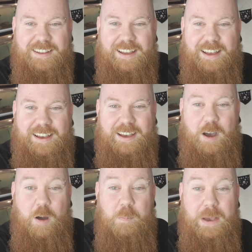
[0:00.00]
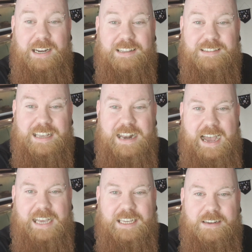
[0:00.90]
Oh, Bailey's in.
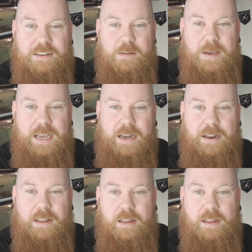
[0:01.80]
How you doing?